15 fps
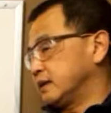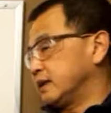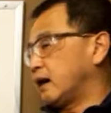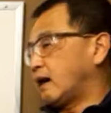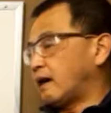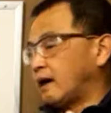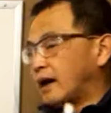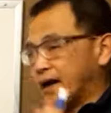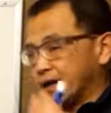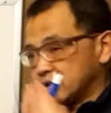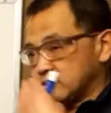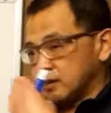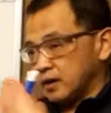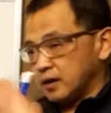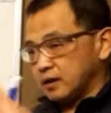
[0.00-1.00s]
They are
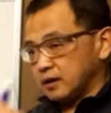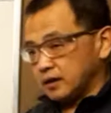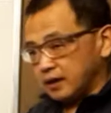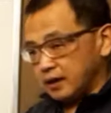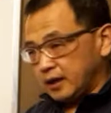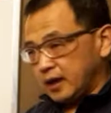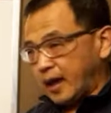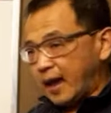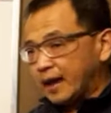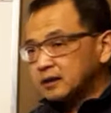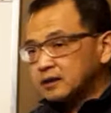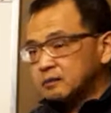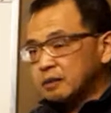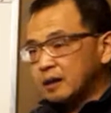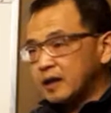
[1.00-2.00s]
actually
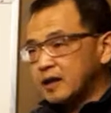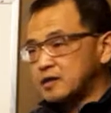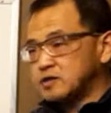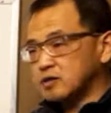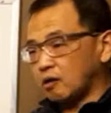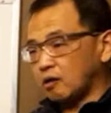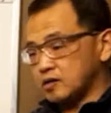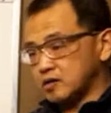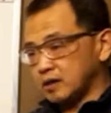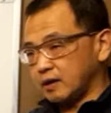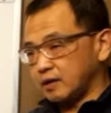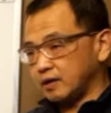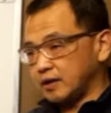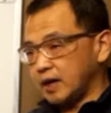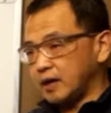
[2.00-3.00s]
like the place or they
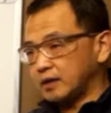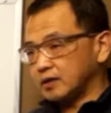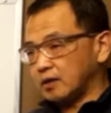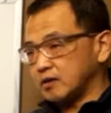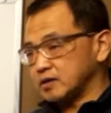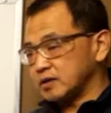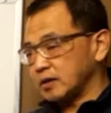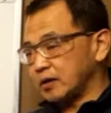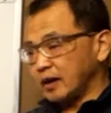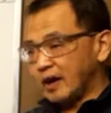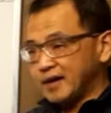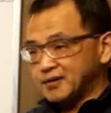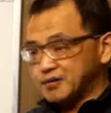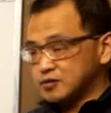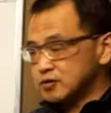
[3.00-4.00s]
are not, or they are
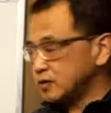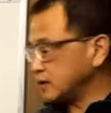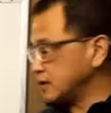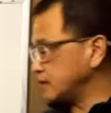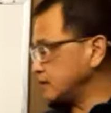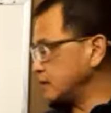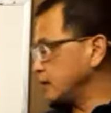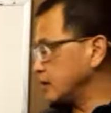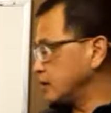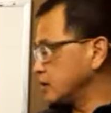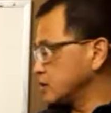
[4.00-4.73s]
uncertain.